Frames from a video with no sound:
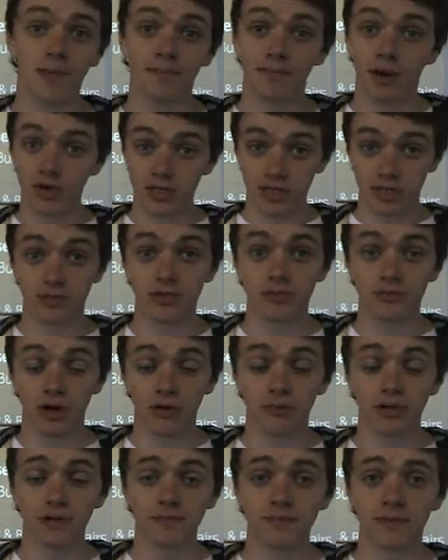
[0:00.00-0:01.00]
A possible
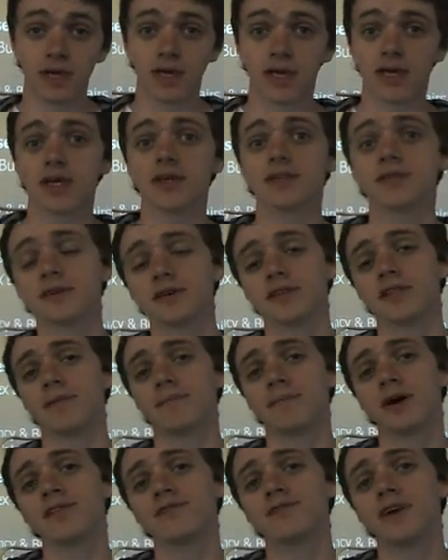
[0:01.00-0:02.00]
problem is that they
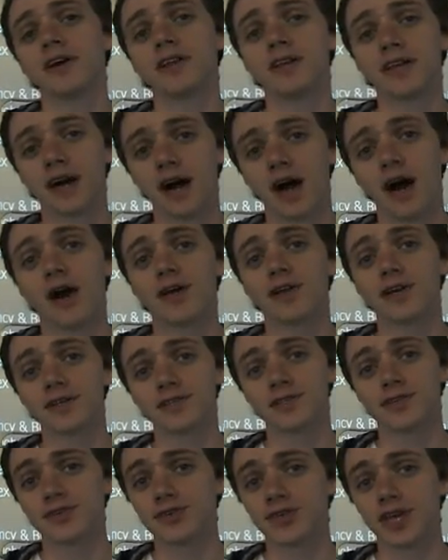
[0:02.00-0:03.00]
might find it harder
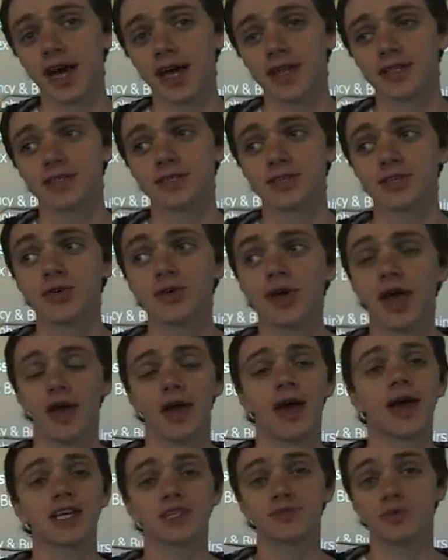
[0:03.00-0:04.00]
to get
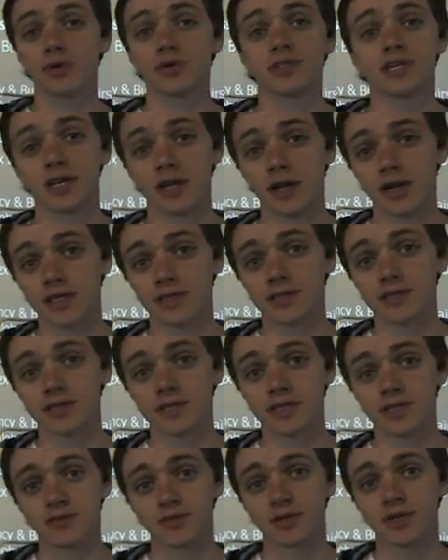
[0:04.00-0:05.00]
UK exporting
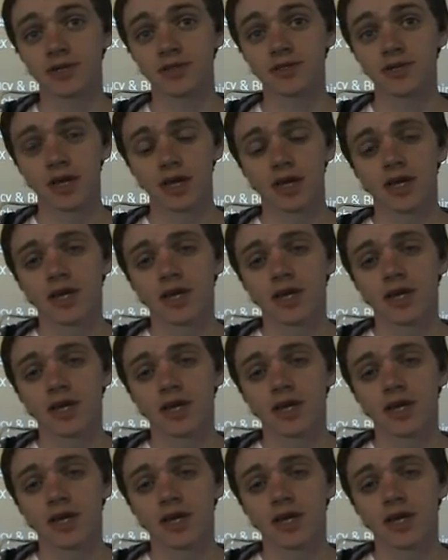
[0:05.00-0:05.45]
licenses because